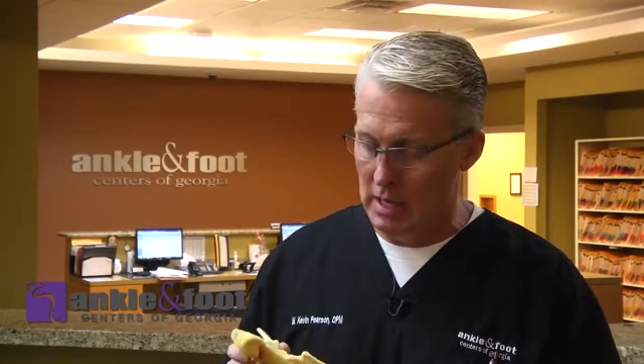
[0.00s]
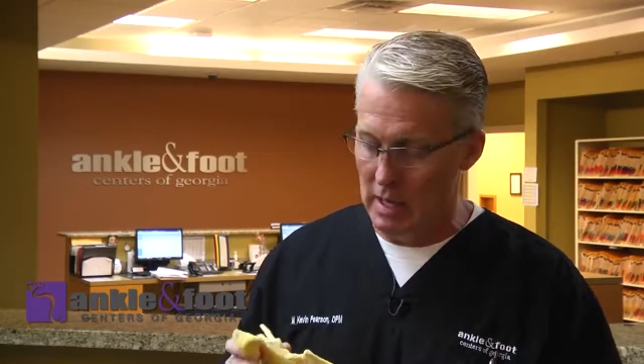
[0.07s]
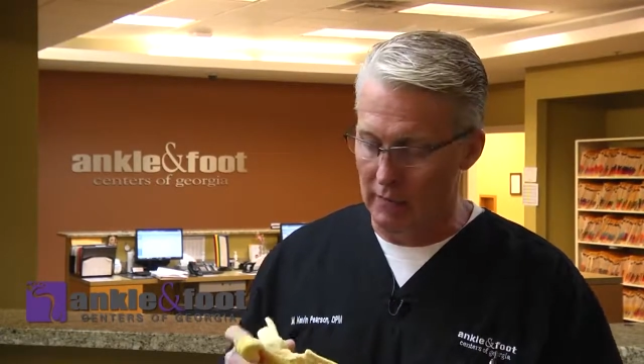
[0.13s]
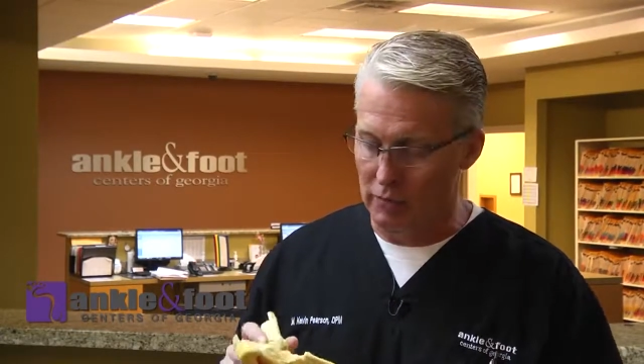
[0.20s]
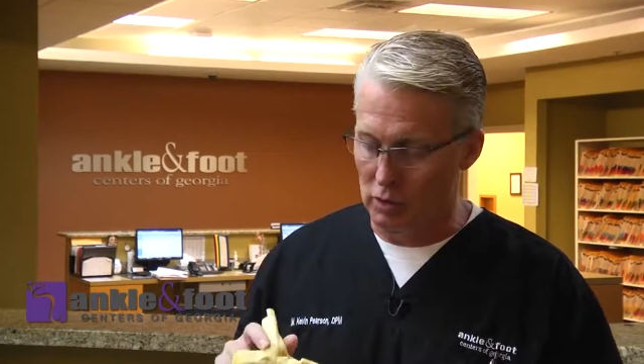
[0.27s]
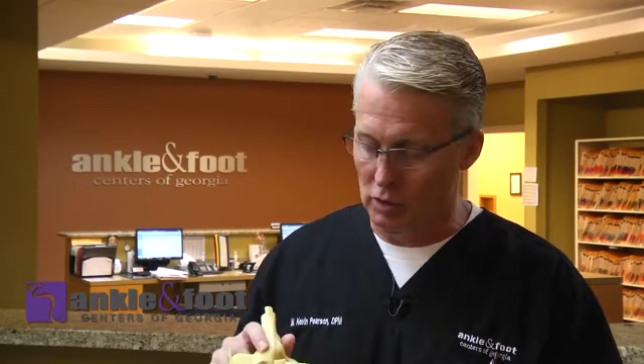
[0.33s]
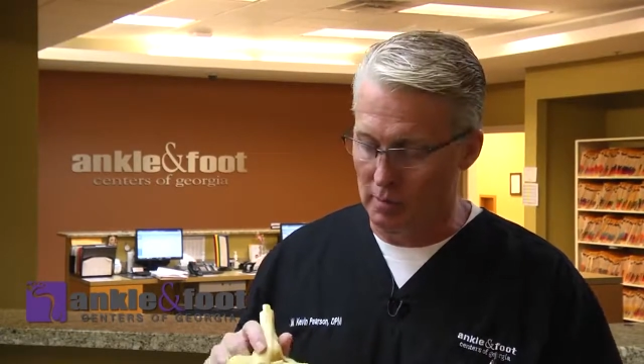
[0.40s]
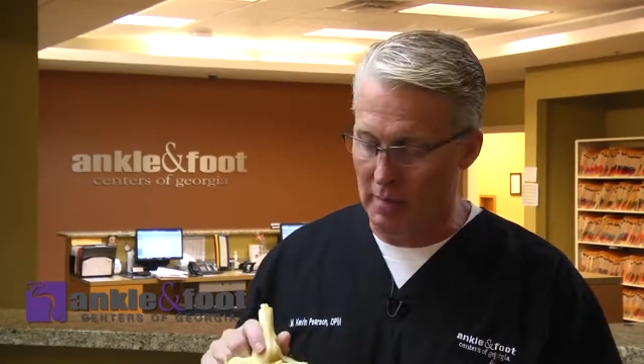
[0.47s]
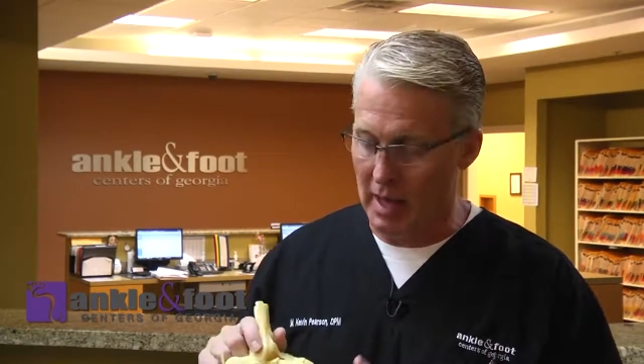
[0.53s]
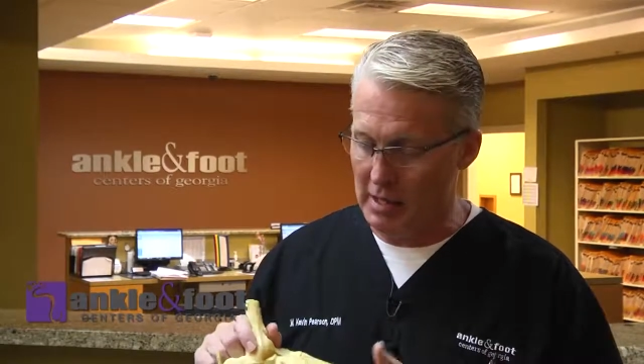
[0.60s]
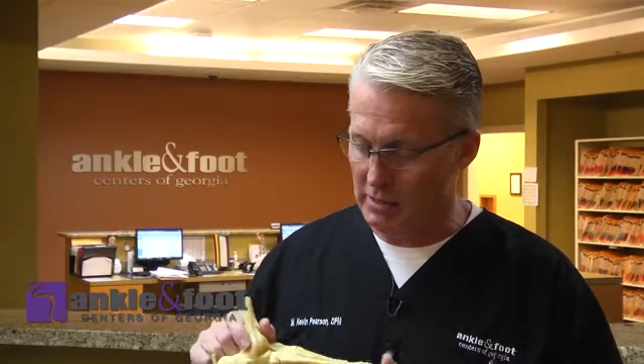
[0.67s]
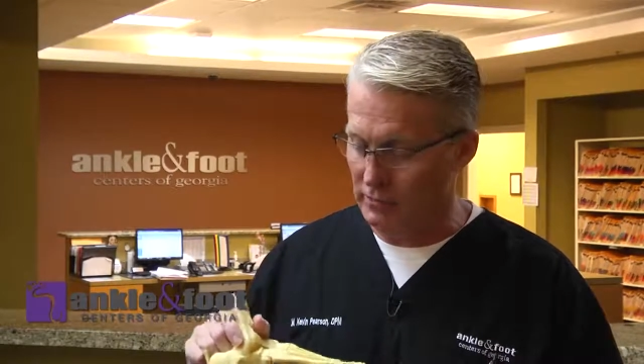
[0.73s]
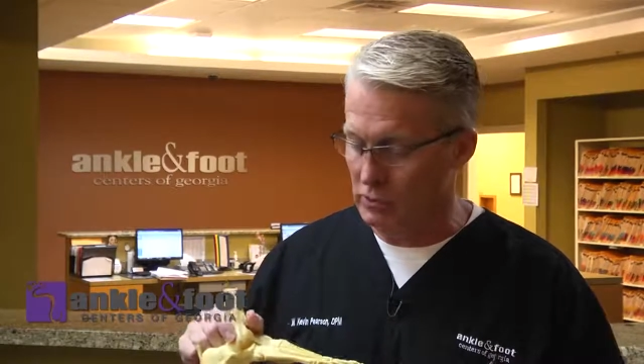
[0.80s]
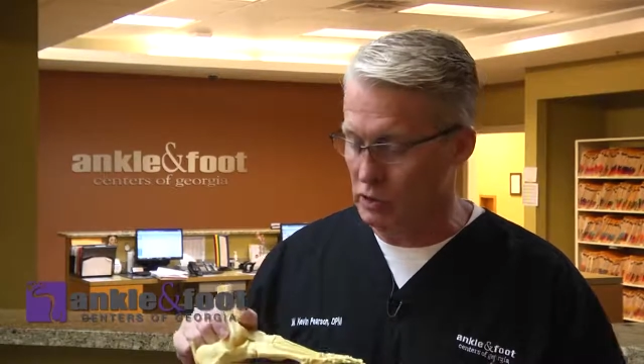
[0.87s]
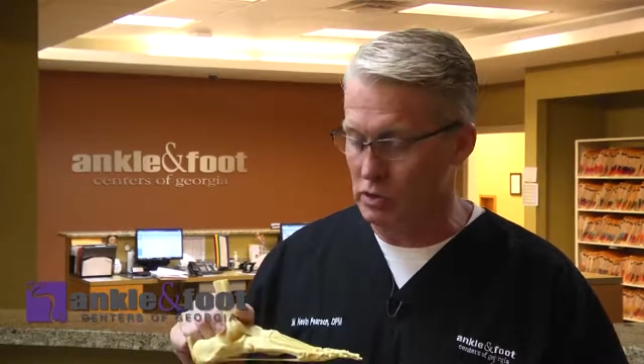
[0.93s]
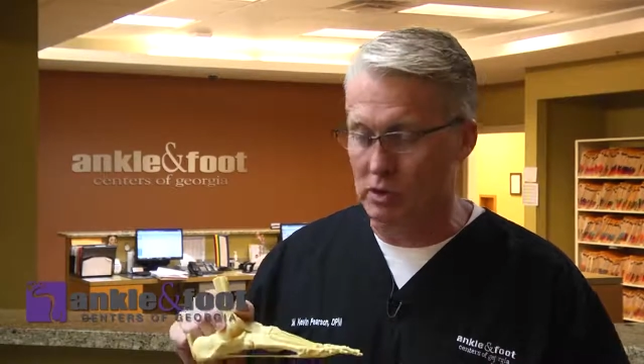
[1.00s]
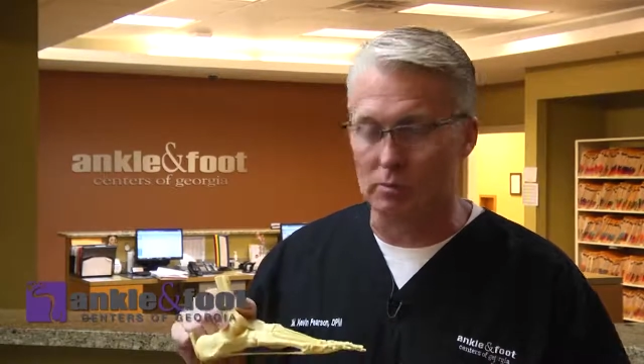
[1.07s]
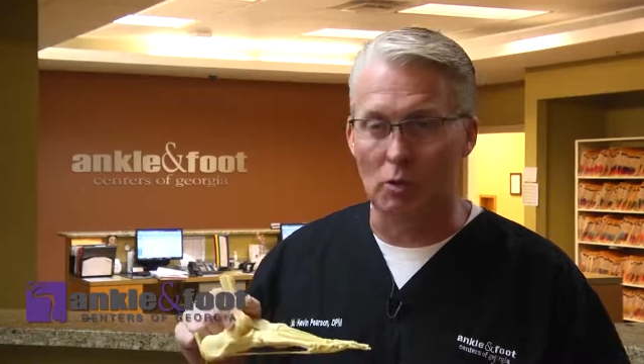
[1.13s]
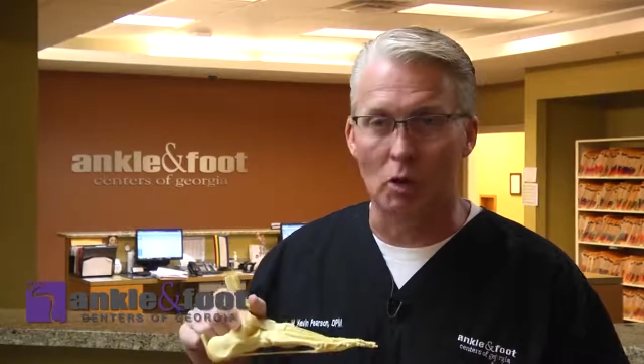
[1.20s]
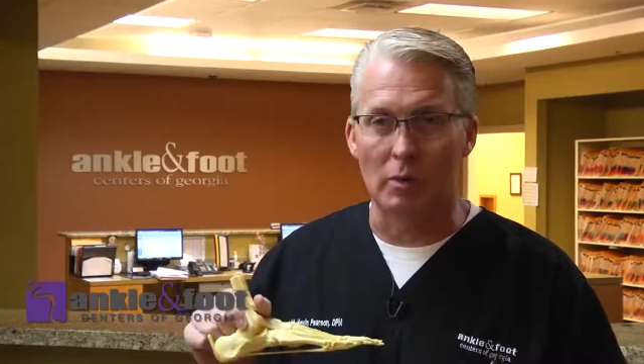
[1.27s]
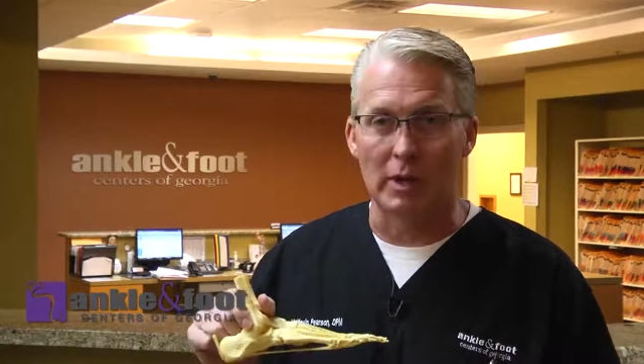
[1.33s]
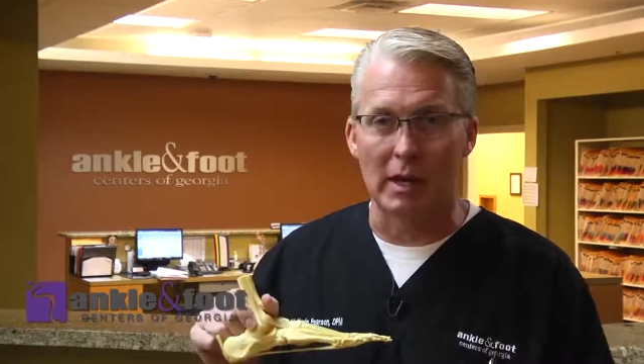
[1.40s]
If you'll imagine for just a
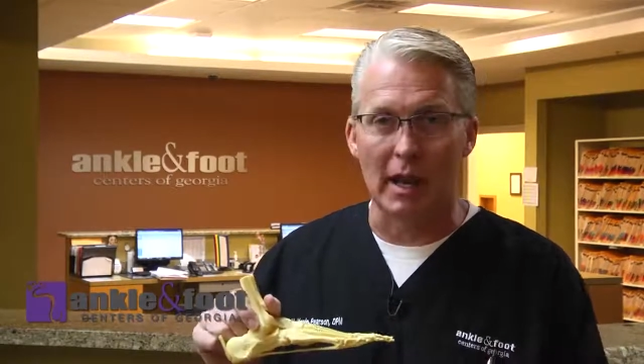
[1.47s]
moment,